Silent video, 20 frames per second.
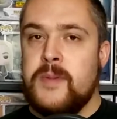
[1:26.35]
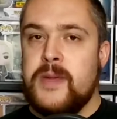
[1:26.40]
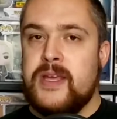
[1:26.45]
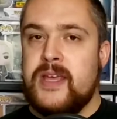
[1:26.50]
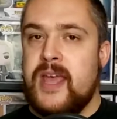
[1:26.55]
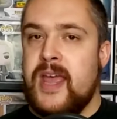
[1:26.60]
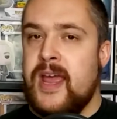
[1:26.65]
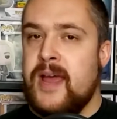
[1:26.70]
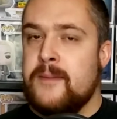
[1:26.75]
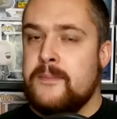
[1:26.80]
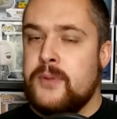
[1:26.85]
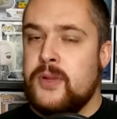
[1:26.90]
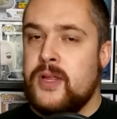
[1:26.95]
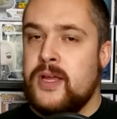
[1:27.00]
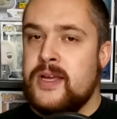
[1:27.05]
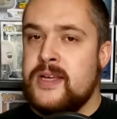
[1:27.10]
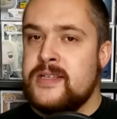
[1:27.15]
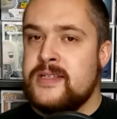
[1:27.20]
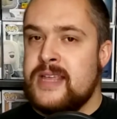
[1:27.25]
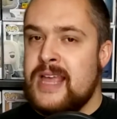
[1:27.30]
Camp
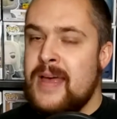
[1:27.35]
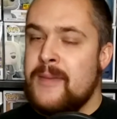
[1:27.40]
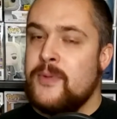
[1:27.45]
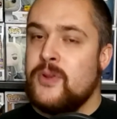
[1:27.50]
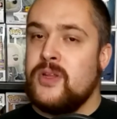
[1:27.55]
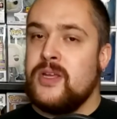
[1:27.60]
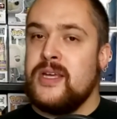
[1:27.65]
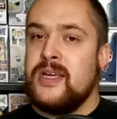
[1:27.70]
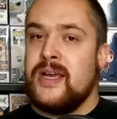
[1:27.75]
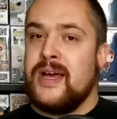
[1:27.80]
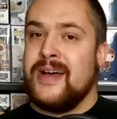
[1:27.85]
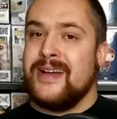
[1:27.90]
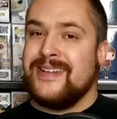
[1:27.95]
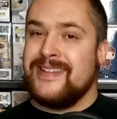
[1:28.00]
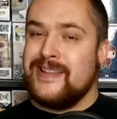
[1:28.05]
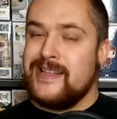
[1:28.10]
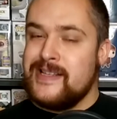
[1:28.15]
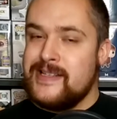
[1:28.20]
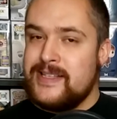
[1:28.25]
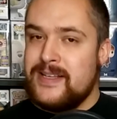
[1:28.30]
plays Emily
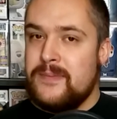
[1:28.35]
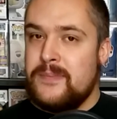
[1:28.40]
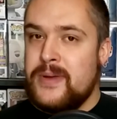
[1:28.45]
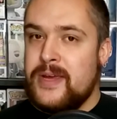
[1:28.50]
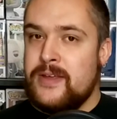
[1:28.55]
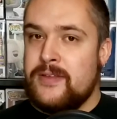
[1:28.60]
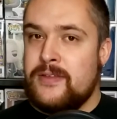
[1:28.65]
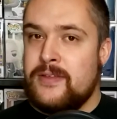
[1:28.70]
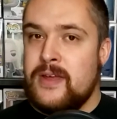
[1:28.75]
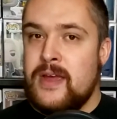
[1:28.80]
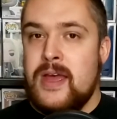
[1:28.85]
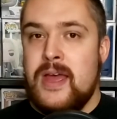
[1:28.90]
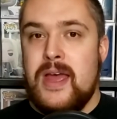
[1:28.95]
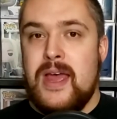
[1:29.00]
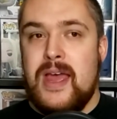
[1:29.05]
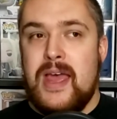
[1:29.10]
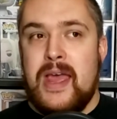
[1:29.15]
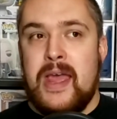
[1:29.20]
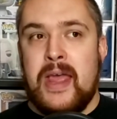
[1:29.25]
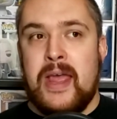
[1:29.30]
Elizabeth,
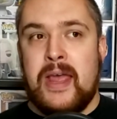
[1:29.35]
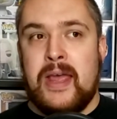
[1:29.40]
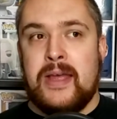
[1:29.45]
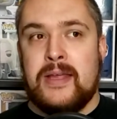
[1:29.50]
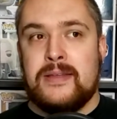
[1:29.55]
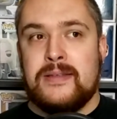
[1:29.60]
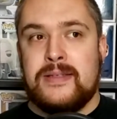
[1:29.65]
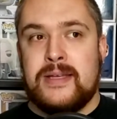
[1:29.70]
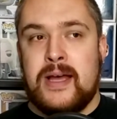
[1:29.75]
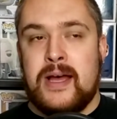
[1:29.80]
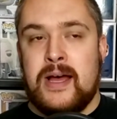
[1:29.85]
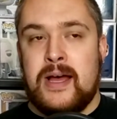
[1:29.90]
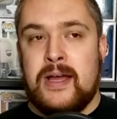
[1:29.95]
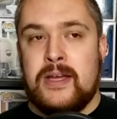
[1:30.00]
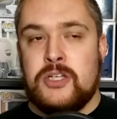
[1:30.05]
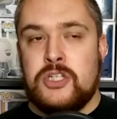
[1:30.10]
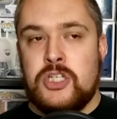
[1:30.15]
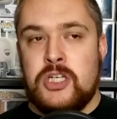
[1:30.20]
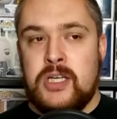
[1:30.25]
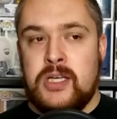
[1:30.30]
and uh,
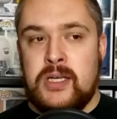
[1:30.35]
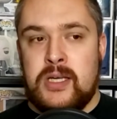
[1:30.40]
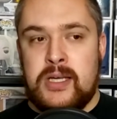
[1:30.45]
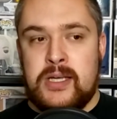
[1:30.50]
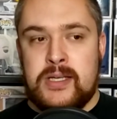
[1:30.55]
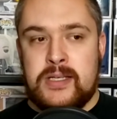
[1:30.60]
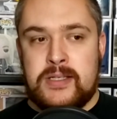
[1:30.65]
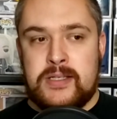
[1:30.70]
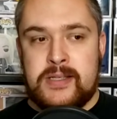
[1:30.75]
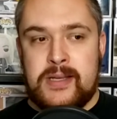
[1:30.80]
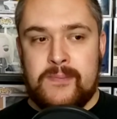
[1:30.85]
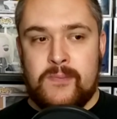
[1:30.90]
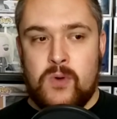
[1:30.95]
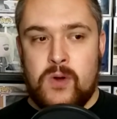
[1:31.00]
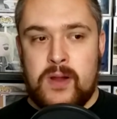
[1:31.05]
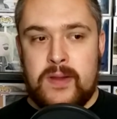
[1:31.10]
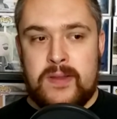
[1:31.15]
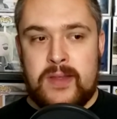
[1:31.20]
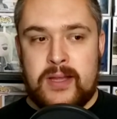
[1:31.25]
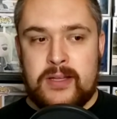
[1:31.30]
she is
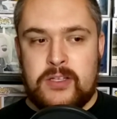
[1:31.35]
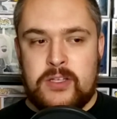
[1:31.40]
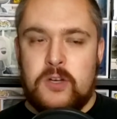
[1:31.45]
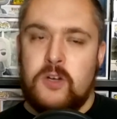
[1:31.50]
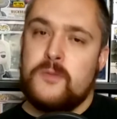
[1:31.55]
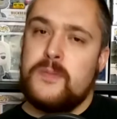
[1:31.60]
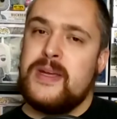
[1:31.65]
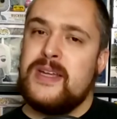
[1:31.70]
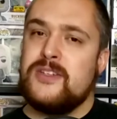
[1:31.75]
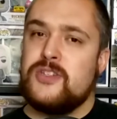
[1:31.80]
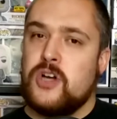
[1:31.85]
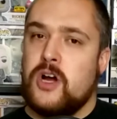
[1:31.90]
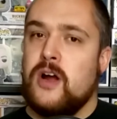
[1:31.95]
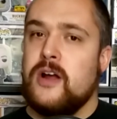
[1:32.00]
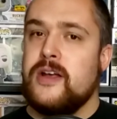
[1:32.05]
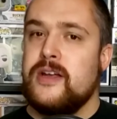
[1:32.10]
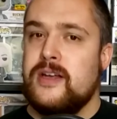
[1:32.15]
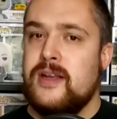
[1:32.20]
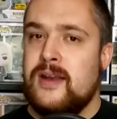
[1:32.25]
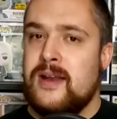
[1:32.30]
someone that's, you know, being
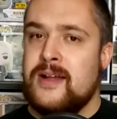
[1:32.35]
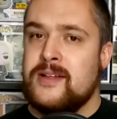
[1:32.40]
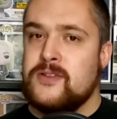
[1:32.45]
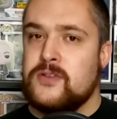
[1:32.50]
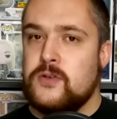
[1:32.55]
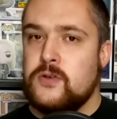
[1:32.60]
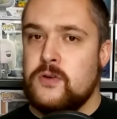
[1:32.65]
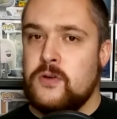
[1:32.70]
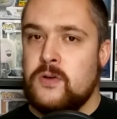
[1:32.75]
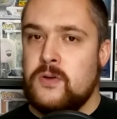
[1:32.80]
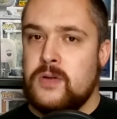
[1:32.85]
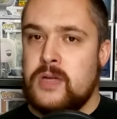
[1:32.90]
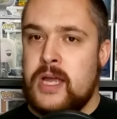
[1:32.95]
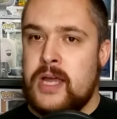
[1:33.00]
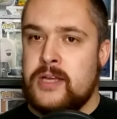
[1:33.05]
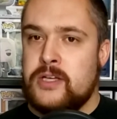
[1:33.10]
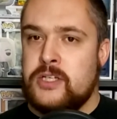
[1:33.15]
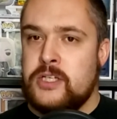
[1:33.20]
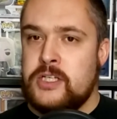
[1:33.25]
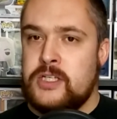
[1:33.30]
targeted at school
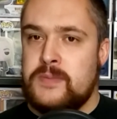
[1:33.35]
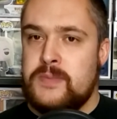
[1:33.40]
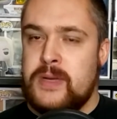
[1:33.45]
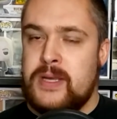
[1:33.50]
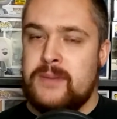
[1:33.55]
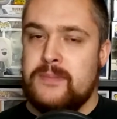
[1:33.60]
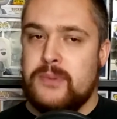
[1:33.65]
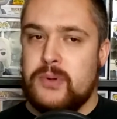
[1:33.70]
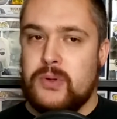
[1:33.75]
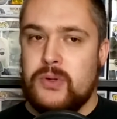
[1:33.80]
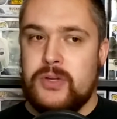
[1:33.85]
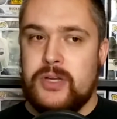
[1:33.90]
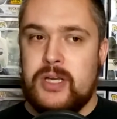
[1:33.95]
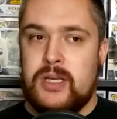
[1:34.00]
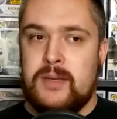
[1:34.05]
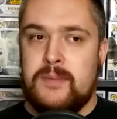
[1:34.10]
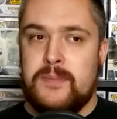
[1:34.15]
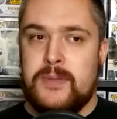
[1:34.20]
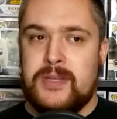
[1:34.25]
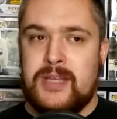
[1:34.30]
as she's being
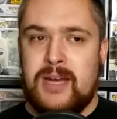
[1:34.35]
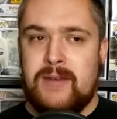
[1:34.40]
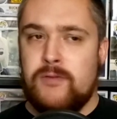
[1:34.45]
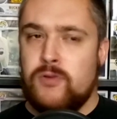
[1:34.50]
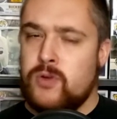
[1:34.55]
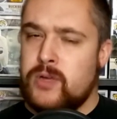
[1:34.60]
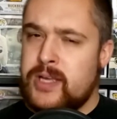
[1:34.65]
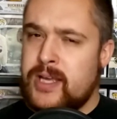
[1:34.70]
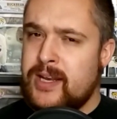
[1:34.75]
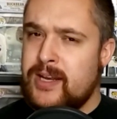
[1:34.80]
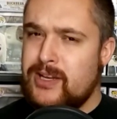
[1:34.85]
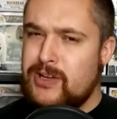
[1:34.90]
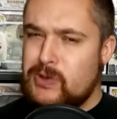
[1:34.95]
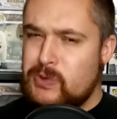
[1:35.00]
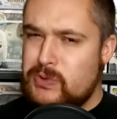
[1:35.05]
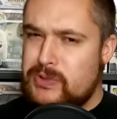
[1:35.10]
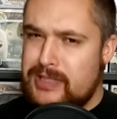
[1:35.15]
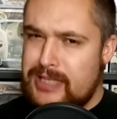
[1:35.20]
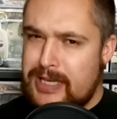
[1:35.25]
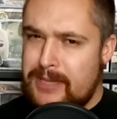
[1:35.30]
bullied, but they never really kind of go
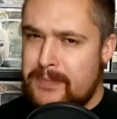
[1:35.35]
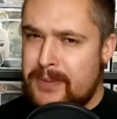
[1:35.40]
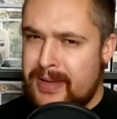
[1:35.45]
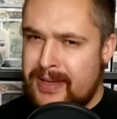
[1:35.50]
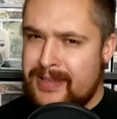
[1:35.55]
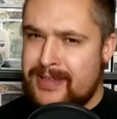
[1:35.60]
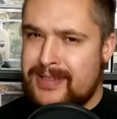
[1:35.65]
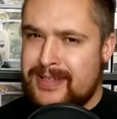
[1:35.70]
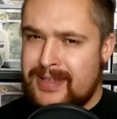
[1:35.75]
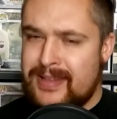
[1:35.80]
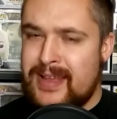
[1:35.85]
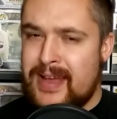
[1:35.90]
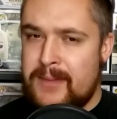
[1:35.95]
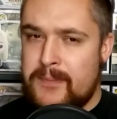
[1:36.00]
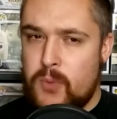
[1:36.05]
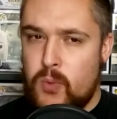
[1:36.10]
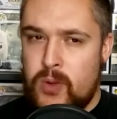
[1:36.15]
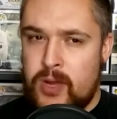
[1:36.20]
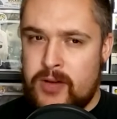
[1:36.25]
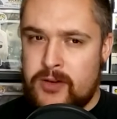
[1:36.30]
deep into that.
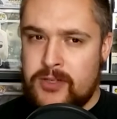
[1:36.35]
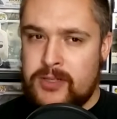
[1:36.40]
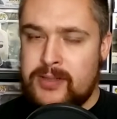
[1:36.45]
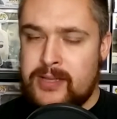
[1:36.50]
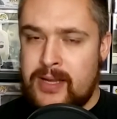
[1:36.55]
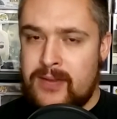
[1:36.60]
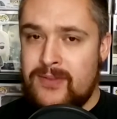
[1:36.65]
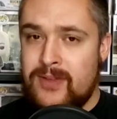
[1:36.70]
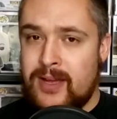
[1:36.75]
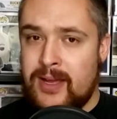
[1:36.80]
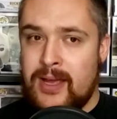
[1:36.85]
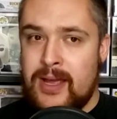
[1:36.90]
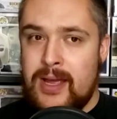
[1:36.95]
But we understand that